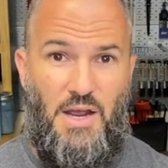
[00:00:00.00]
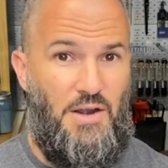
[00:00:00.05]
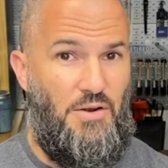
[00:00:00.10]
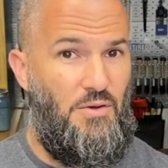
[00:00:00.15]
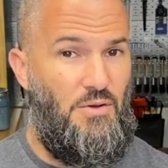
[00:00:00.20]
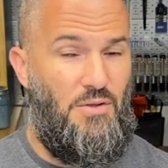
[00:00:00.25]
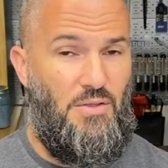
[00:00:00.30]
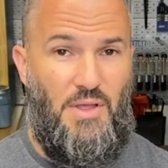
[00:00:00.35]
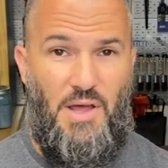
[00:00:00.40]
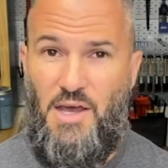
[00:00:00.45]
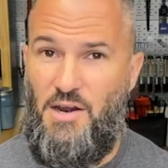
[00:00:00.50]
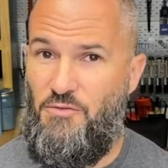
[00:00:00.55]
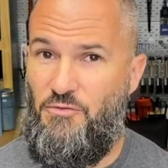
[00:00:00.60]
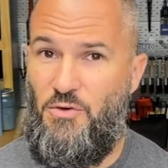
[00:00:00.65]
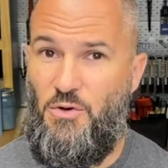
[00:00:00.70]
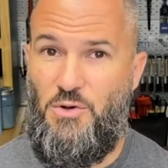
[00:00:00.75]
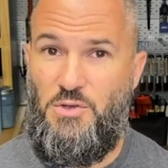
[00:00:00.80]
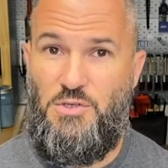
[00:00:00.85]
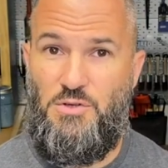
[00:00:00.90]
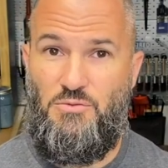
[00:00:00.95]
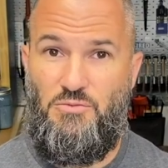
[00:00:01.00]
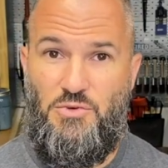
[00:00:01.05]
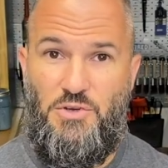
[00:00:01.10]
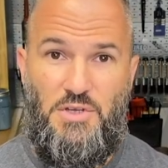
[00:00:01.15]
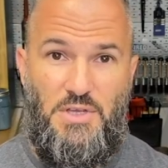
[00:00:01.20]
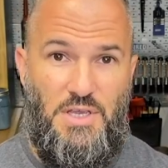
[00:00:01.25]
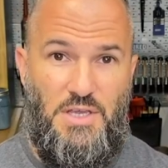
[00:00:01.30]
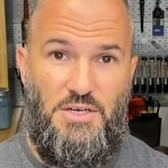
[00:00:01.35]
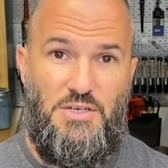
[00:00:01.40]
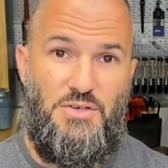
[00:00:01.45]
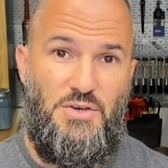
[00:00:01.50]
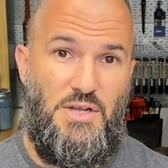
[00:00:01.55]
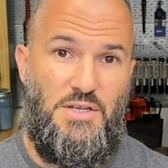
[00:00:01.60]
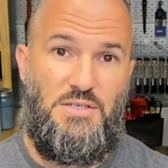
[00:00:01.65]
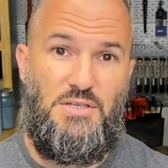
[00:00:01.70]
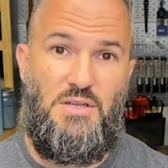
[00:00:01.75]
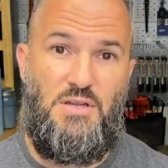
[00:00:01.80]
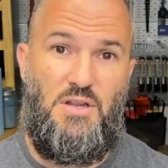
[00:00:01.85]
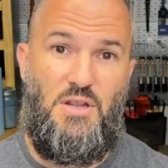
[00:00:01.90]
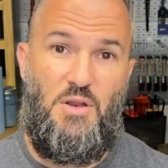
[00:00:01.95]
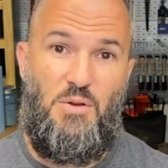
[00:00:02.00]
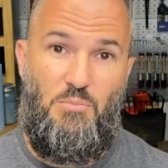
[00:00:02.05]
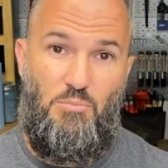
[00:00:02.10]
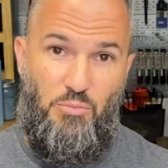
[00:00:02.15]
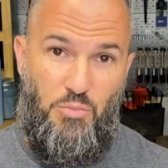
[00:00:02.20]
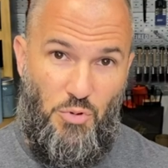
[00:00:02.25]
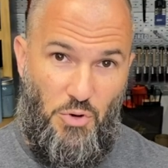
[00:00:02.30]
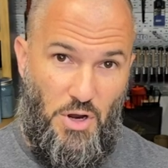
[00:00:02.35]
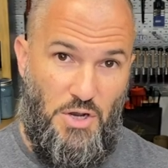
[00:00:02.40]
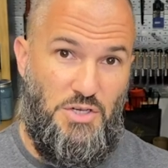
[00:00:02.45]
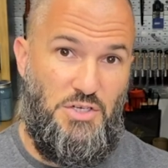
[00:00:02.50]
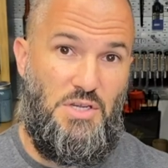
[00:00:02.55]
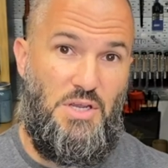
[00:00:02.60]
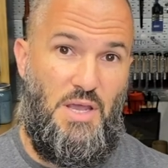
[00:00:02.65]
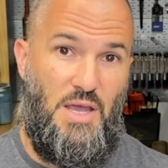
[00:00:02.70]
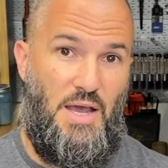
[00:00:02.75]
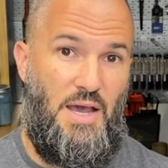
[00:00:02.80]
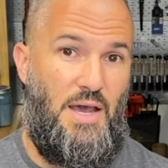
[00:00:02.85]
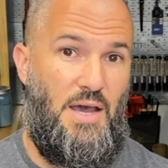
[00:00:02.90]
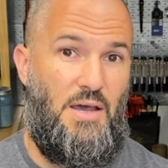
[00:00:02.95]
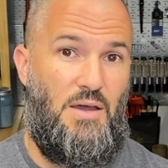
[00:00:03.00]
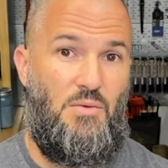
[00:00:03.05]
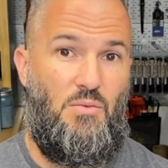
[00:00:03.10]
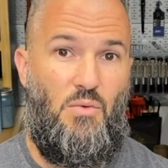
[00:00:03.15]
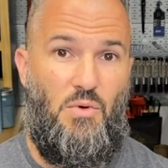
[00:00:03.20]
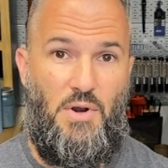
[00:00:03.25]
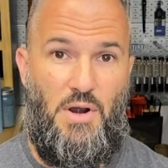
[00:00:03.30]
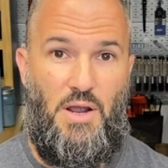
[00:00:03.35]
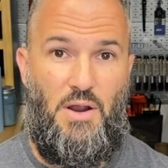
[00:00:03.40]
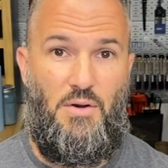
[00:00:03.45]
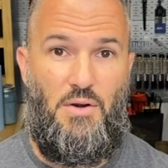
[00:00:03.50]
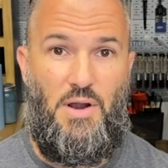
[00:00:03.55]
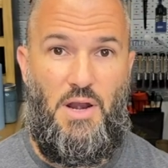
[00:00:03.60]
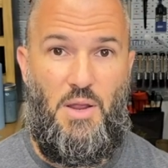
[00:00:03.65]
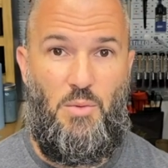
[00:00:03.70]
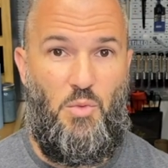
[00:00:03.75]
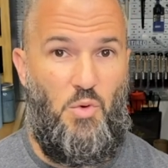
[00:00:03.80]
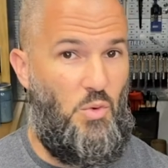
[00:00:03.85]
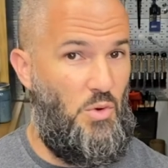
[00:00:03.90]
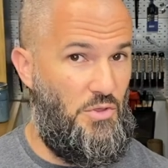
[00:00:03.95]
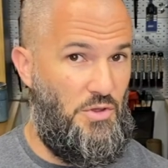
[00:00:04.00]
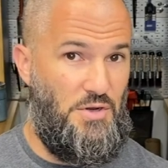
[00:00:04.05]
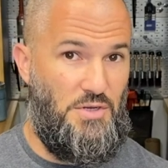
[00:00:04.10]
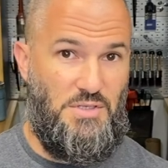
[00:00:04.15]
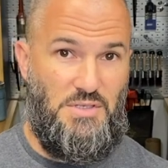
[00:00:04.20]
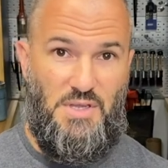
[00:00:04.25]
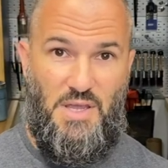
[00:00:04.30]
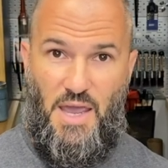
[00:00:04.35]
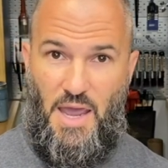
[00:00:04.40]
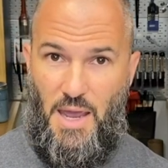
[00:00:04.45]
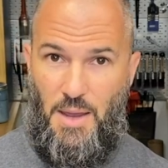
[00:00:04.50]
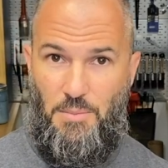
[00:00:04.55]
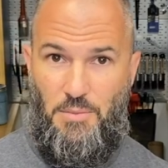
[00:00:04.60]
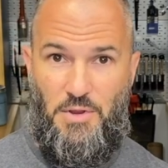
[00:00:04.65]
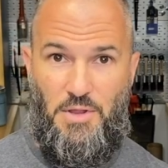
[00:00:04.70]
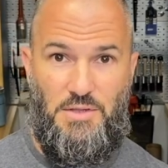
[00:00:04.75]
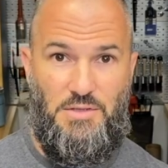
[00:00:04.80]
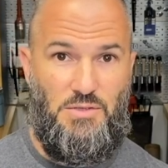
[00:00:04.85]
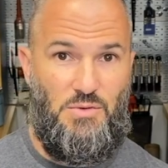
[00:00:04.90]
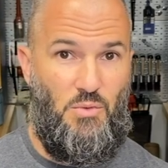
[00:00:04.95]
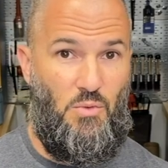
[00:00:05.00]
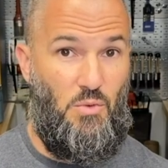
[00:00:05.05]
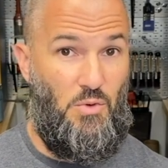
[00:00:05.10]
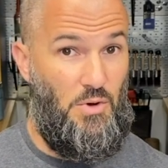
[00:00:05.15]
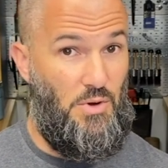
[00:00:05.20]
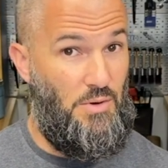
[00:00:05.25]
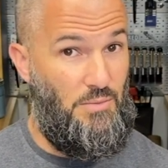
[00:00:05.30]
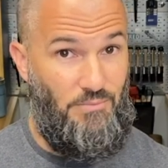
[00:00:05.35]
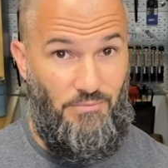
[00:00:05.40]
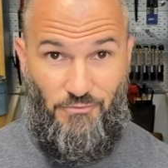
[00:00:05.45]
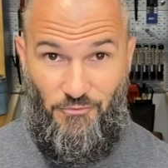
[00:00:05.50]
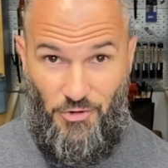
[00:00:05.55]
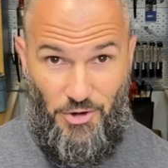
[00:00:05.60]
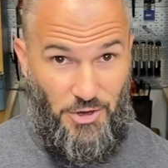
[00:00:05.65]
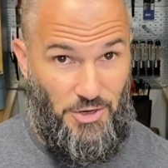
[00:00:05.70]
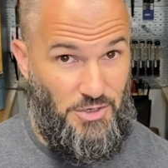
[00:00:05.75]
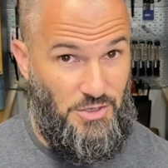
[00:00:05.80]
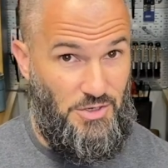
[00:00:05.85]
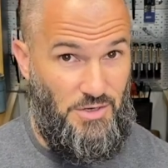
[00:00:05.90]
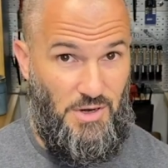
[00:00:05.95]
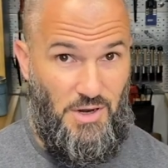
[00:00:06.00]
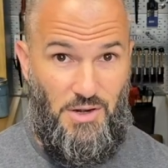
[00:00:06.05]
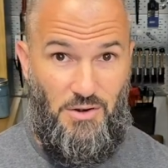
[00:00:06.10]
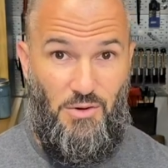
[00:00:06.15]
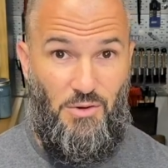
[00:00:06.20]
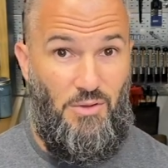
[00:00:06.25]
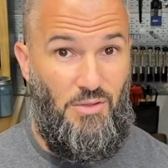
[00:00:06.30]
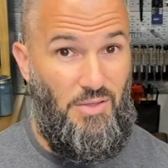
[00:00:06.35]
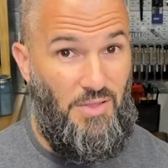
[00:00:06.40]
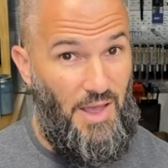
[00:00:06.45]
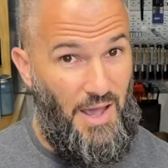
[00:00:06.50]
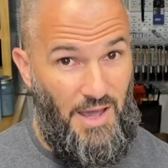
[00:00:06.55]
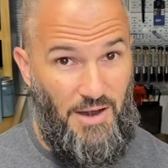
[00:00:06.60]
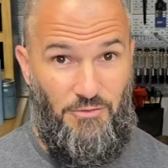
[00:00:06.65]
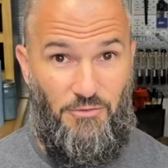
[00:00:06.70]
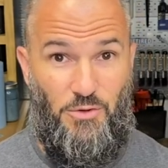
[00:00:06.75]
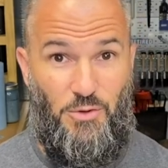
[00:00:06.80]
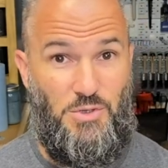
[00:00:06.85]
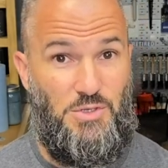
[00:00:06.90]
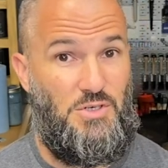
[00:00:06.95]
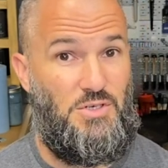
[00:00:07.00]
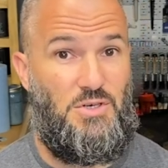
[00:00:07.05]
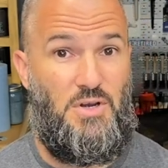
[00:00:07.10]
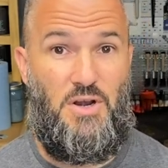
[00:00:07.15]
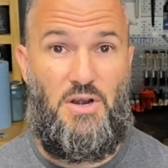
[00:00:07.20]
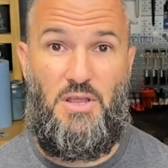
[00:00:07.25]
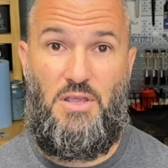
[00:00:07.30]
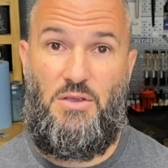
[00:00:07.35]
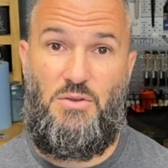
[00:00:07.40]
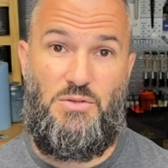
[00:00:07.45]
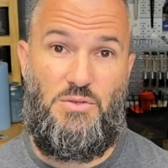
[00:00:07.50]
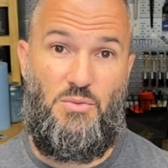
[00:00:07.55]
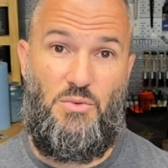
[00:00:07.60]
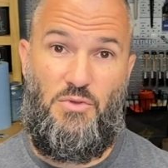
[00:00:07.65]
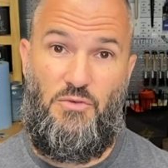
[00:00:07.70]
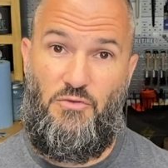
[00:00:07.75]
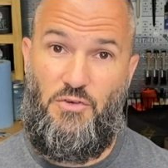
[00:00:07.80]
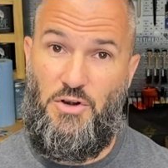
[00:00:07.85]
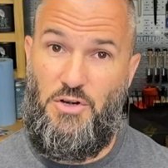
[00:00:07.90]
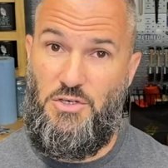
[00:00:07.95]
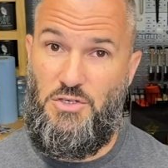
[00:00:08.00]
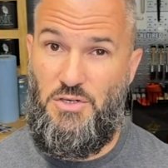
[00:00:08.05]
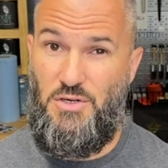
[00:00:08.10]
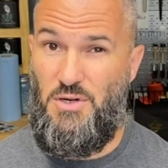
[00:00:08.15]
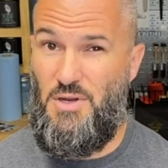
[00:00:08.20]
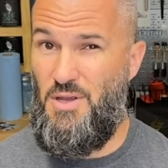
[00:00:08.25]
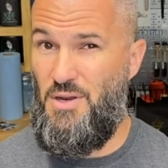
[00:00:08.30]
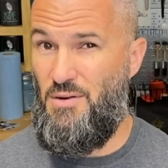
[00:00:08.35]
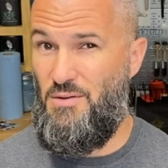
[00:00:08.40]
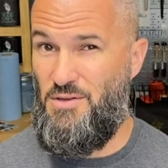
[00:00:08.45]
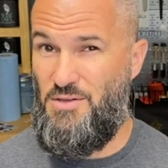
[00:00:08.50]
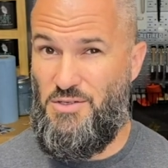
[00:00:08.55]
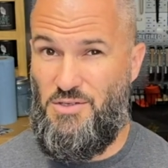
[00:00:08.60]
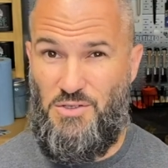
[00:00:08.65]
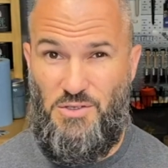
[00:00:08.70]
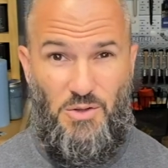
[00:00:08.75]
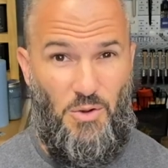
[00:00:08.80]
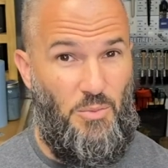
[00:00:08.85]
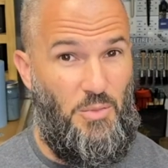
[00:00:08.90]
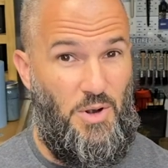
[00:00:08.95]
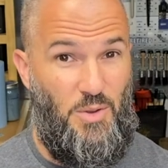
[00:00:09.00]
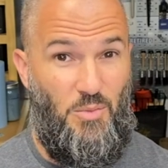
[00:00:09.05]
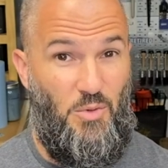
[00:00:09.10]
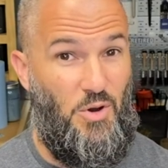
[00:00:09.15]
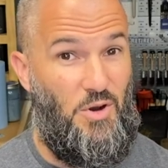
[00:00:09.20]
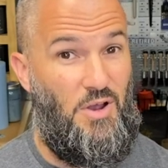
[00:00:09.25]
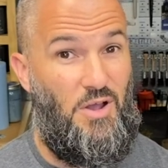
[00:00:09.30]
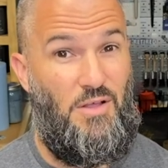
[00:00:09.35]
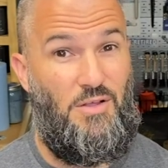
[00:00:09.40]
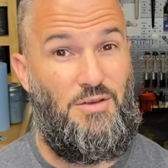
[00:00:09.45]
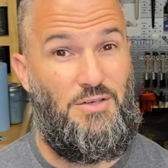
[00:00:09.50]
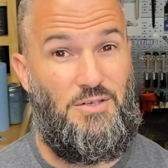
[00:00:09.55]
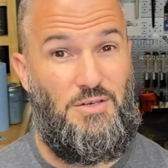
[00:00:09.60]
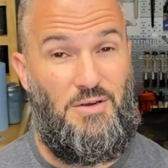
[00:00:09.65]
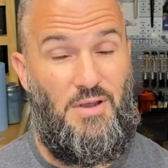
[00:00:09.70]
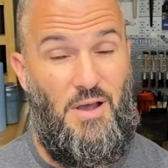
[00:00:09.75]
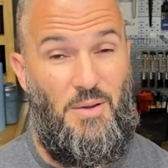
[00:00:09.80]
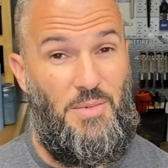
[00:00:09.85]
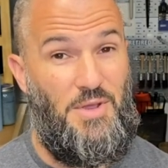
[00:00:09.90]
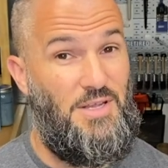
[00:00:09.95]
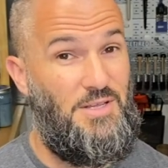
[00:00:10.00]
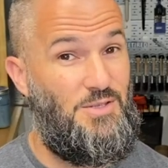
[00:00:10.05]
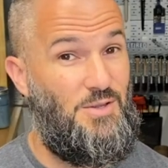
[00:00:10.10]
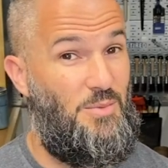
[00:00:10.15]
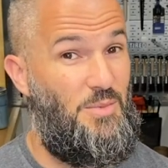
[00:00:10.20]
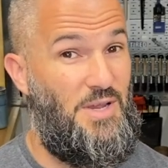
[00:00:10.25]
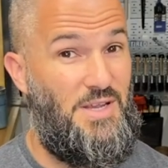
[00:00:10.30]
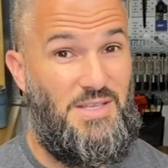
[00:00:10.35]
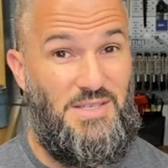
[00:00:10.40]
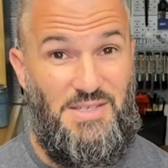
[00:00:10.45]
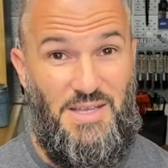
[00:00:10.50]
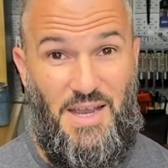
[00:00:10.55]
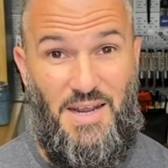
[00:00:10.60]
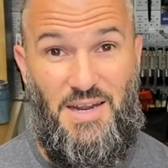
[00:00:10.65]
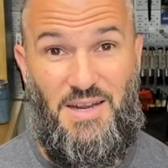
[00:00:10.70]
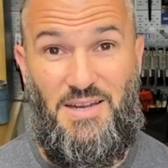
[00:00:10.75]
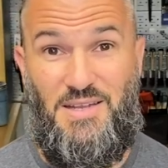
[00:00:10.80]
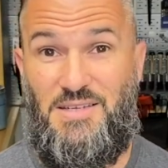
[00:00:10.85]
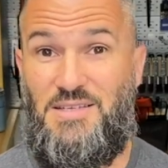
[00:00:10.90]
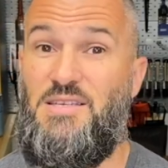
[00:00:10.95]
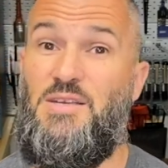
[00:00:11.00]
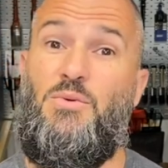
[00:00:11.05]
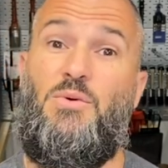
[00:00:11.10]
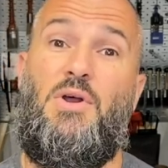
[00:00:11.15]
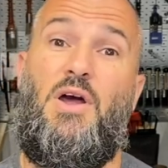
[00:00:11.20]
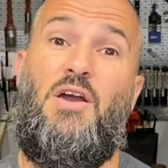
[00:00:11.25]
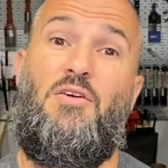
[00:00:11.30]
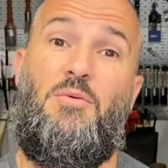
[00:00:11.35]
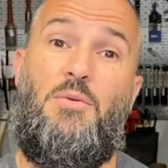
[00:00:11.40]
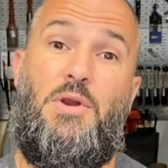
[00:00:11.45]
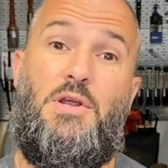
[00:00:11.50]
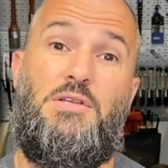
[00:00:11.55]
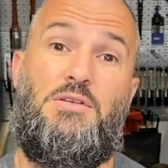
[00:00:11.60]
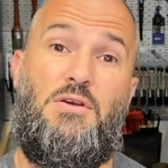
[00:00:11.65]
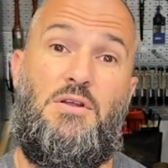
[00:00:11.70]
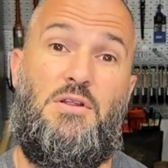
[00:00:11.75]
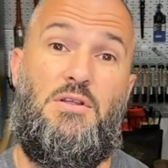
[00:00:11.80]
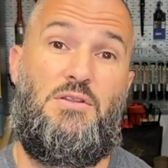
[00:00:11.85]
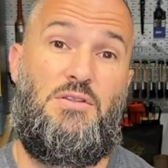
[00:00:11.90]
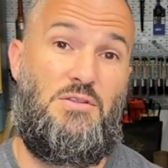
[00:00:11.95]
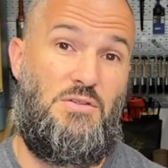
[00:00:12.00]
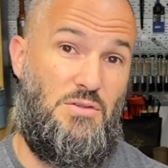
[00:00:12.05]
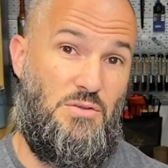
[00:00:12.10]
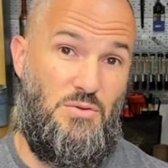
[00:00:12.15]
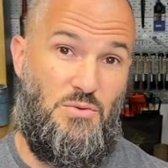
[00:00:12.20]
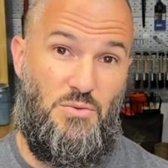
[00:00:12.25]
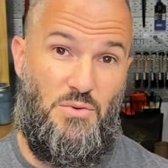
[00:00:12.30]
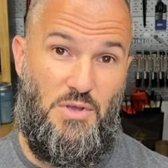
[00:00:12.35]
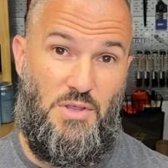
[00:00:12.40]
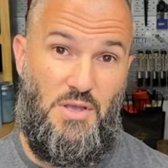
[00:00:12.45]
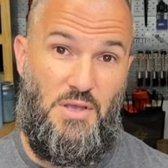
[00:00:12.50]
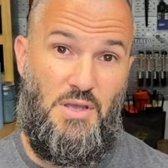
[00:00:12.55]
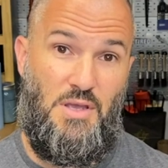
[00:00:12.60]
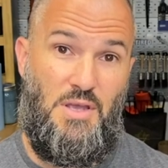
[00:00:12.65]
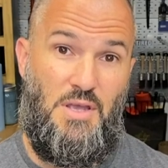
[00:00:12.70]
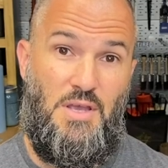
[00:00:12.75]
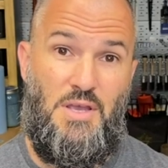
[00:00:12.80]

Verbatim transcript: I know a lot of folks are really interested in brushing on one hour enamel, whether it's cabinets or furniture. I know a lot of folks are starting to use it with furniture, and so many more colors are coming, so I'm excited to see what everybody's going to do with it.